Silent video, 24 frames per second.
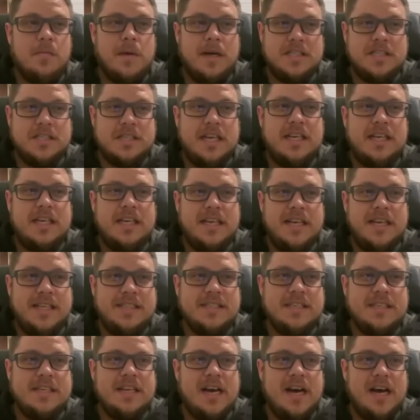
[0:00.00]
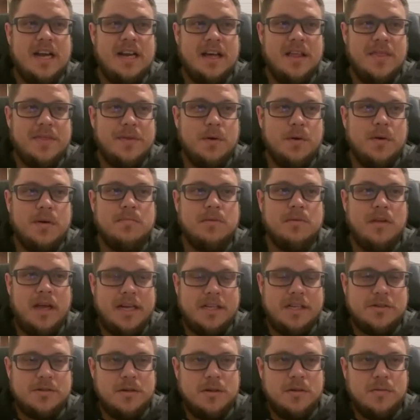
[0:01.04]
on my shaky heads at night. I throw a
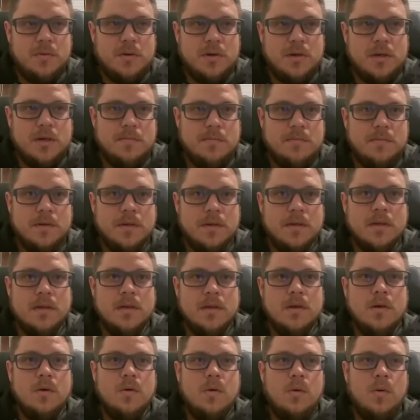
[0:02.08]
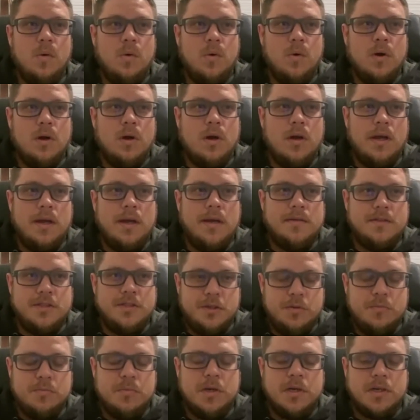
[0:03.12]
black trick worm or
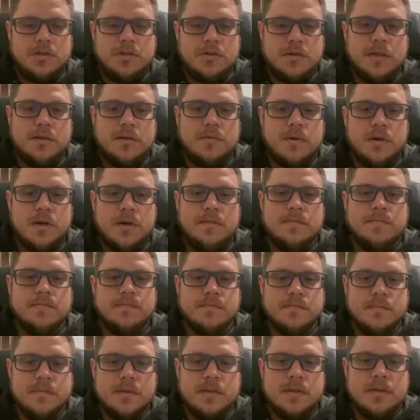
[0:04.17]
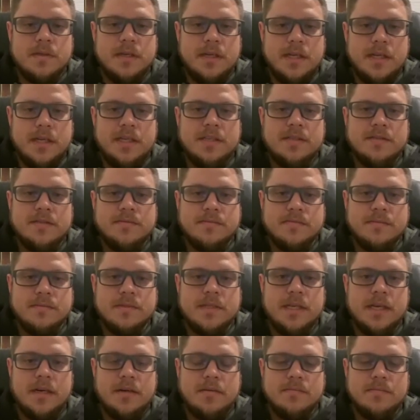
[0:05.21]
a June bug trick worm,
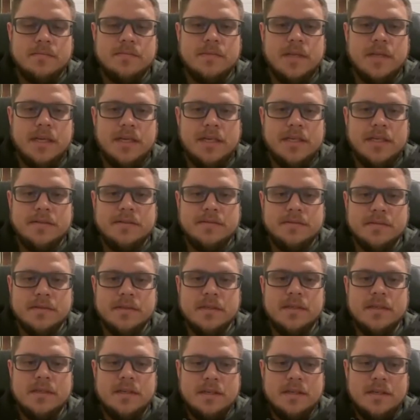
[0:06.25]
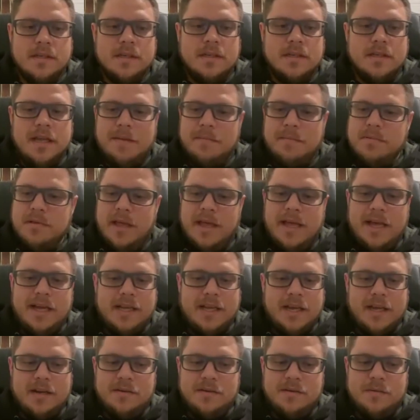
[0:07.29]
and that
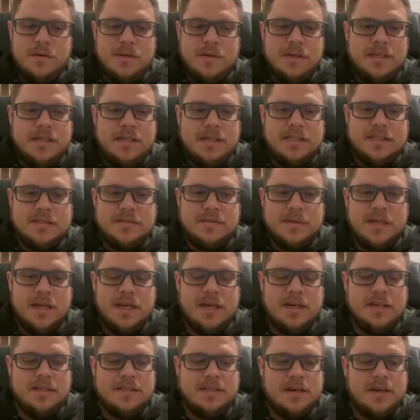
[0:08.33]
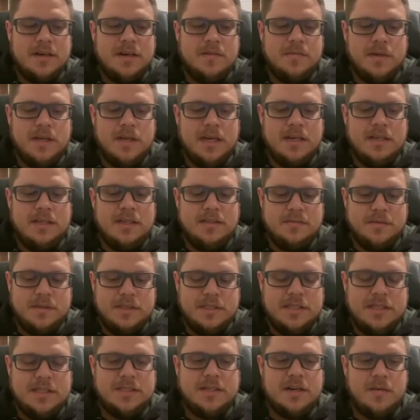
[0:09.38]
black, I don't know what it is. We
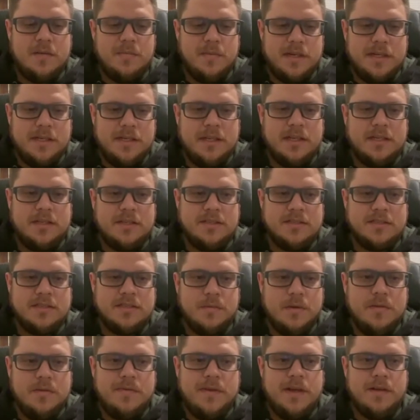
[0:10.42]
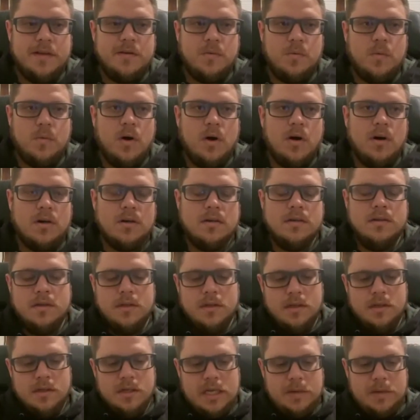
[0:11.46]
was in a tournament at Douglas, and we found a
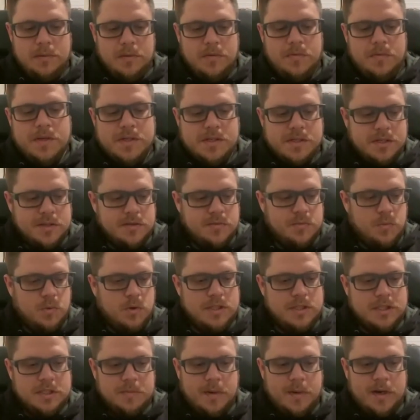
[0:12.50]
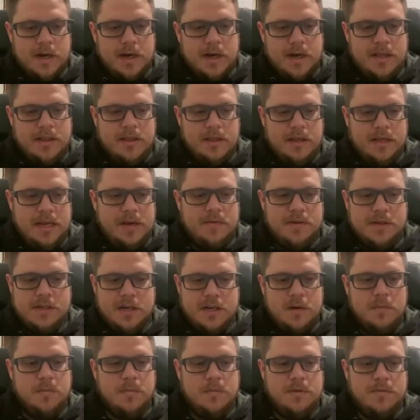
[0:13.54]
wall, and we fished this one spot.
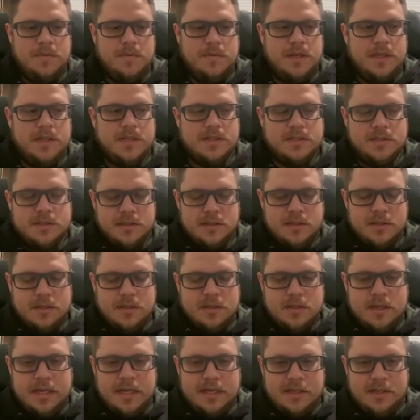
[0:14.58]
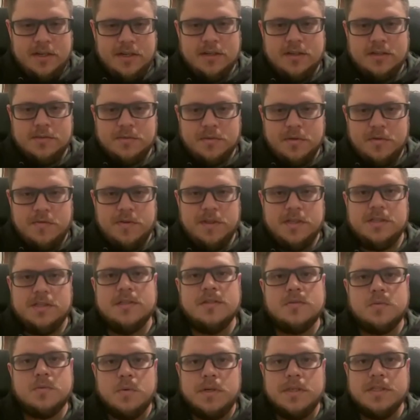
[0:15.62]
Every tournament we fish at Douglas, we
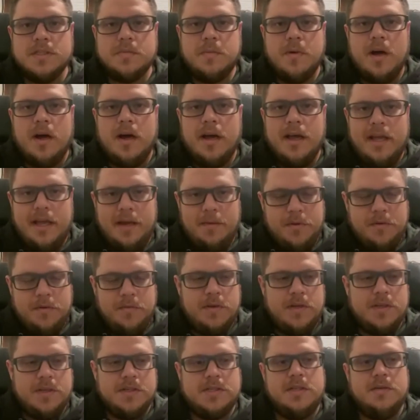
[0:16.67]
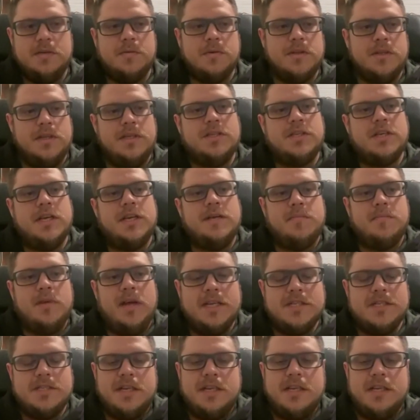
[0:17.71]
fish this one spot, and we fish it with
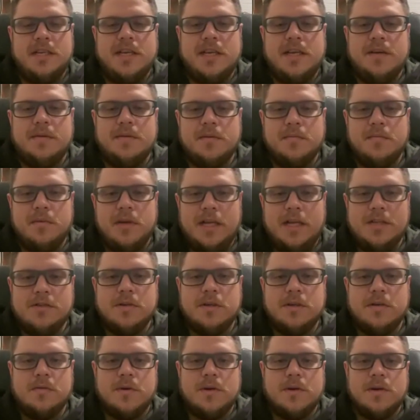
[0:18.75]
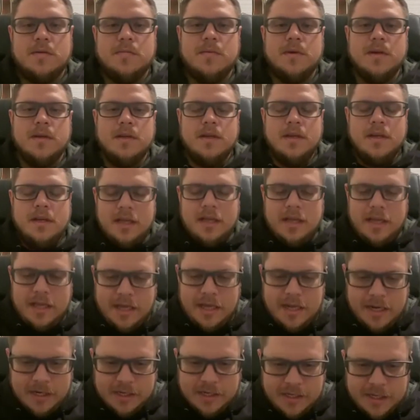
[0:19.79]
a black shaky head with a black trick worm,
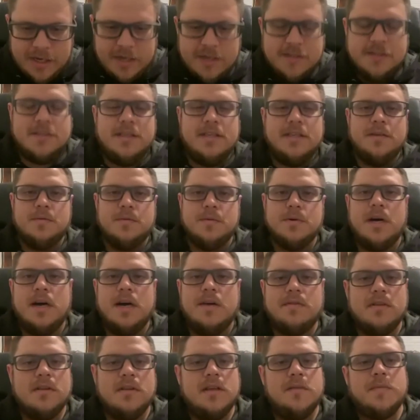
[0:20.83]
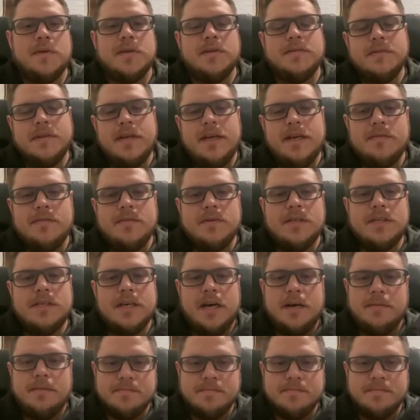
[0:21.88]
and I guarantee you we'll have a limit every